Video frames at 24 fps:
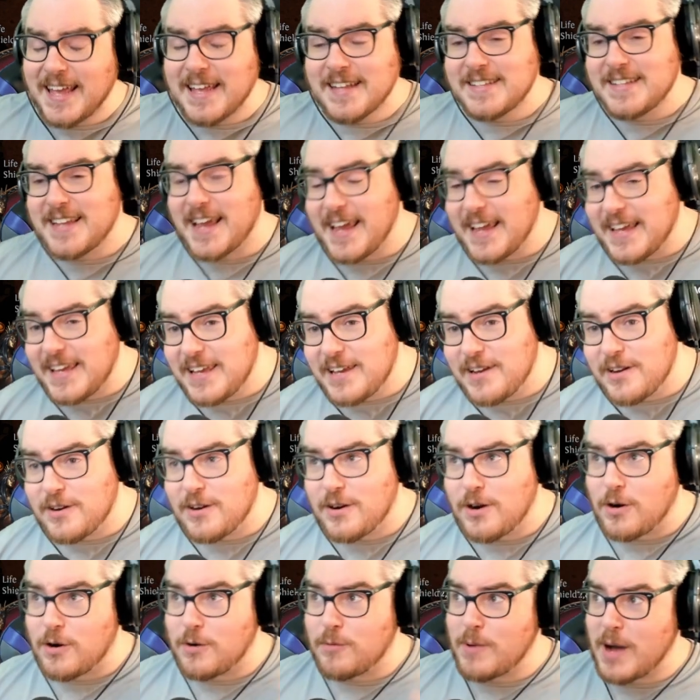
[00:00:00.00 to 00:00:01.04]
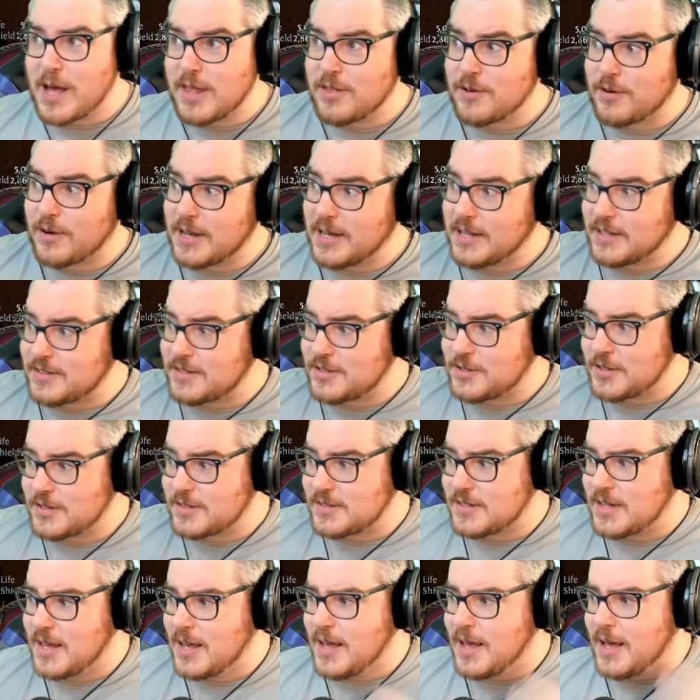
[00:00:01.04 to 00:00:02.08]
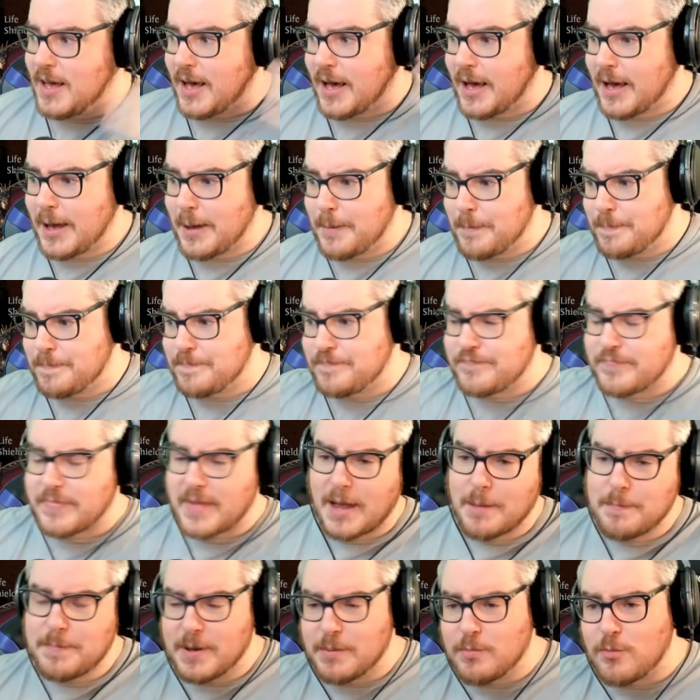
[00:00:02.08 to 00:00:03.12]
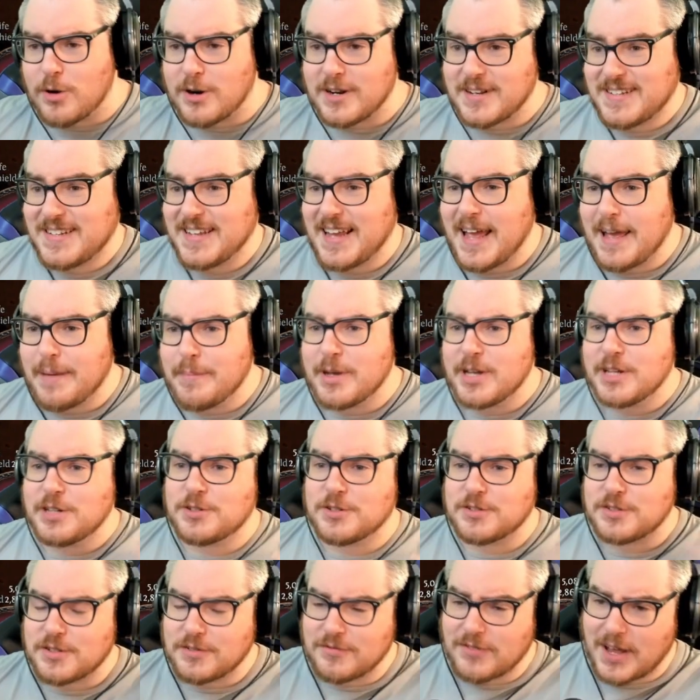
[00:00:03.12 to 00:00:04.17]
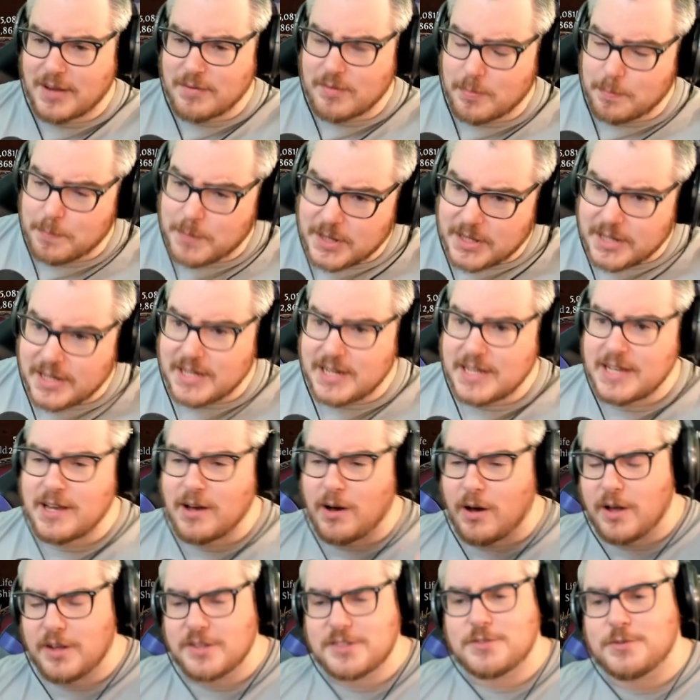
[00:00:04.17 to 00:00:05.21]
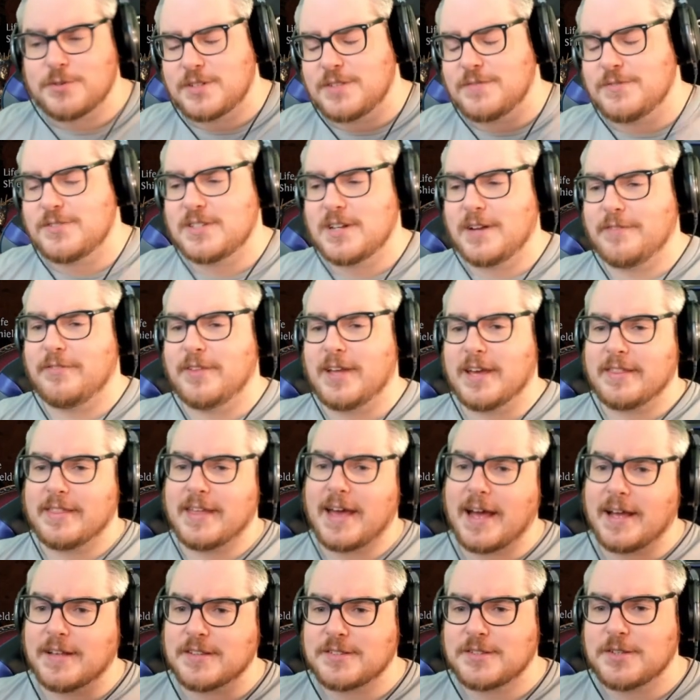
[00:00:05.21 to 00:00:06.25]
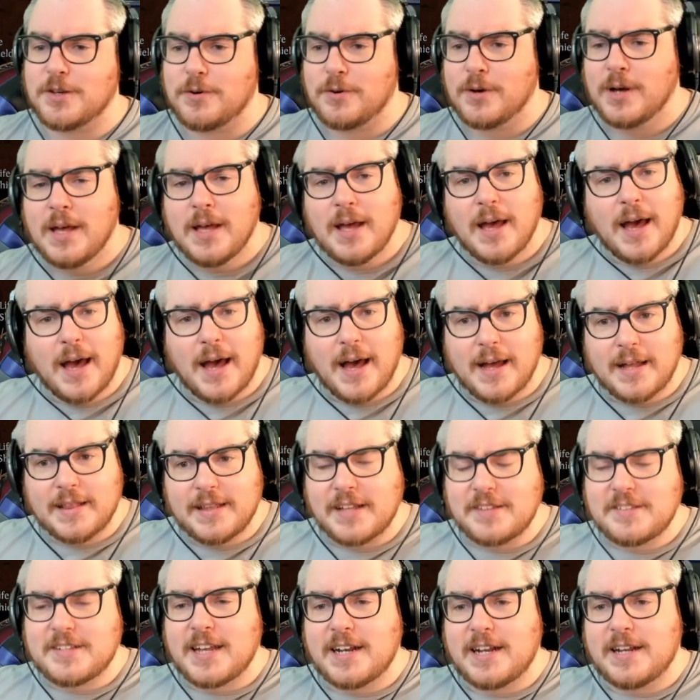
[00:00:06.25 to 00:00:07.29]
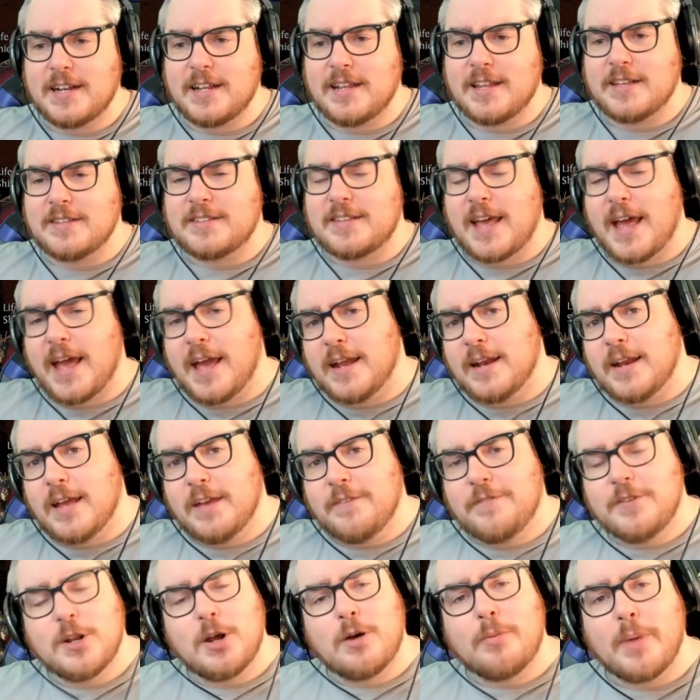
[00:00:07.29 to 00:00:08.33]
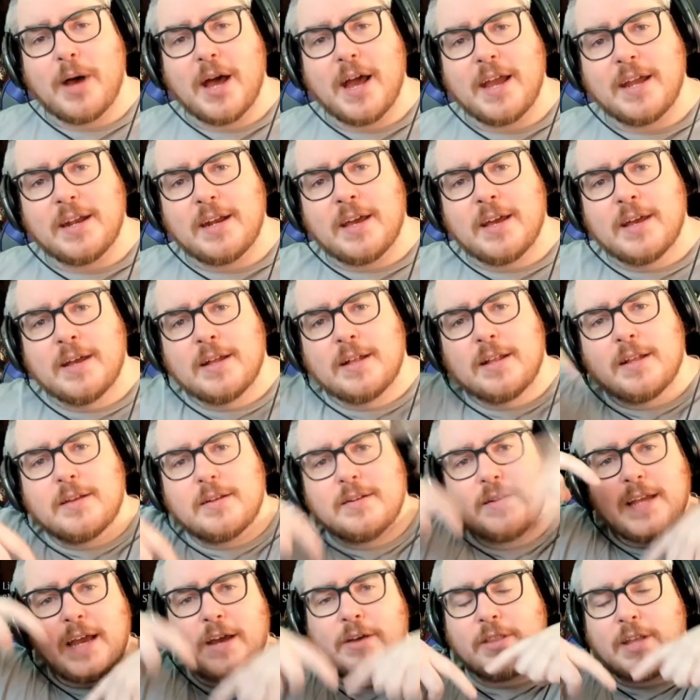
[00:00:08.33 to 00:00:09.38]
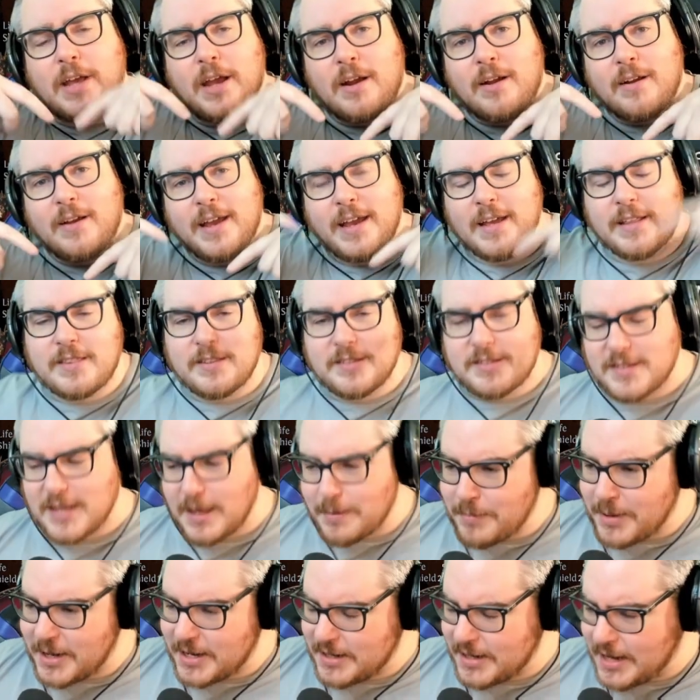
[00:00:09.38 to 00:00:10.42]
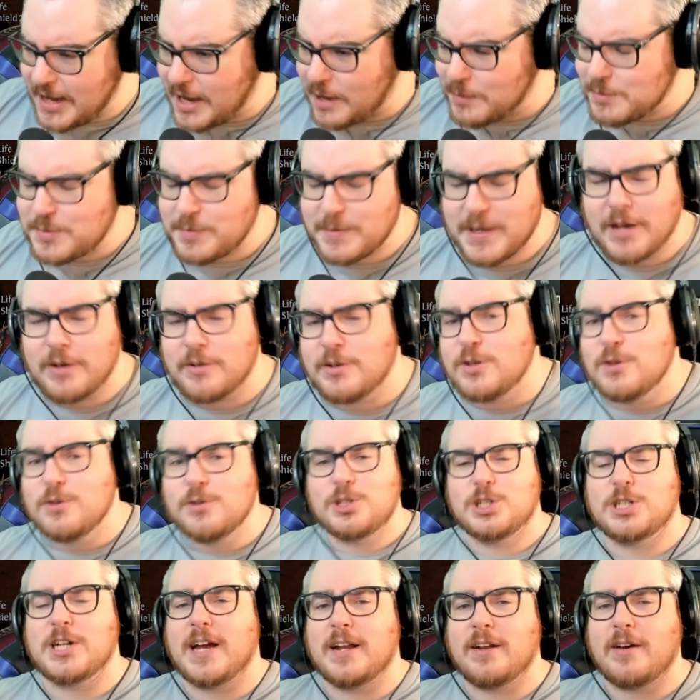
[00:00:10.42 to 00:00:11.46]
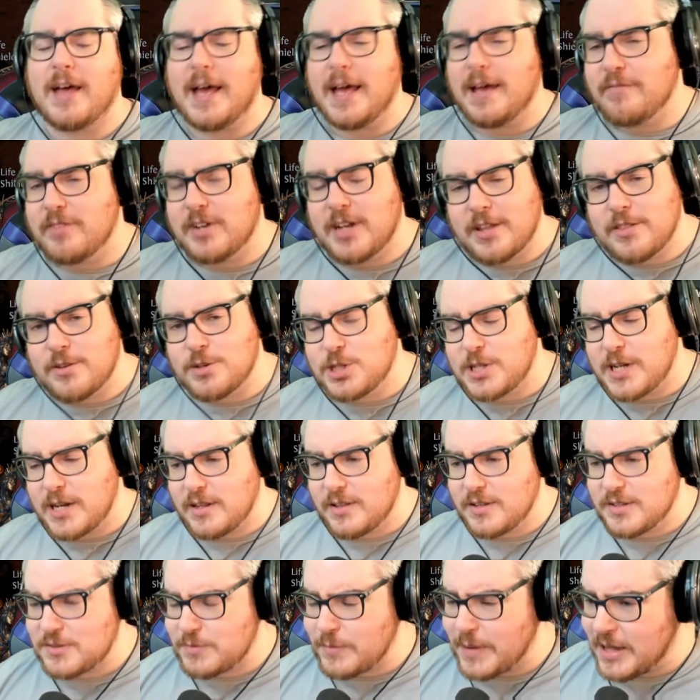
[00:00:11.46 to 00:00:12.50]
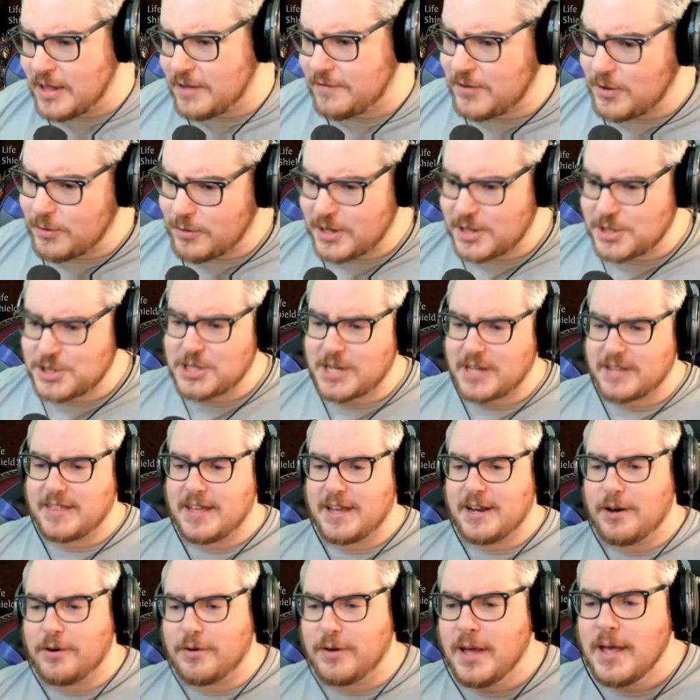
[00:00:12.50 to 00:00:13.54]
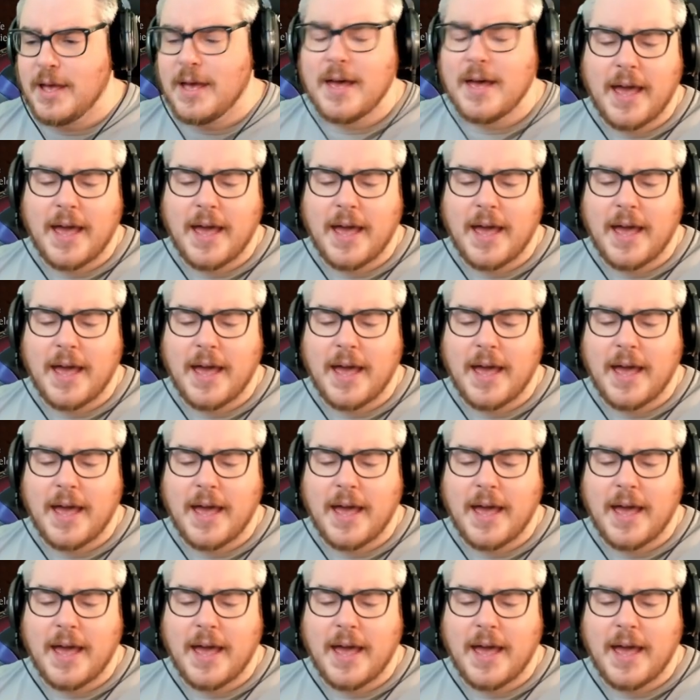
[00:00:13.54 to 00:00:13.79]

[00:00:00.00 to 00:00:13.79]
tankier or whether it's just a bit more damage or survivability, all sorts of stuff like that. So let's get into this. And if you don't mind, down there, hit the sub button, helps me out. New channel, I have another channel as well if you want to check that out.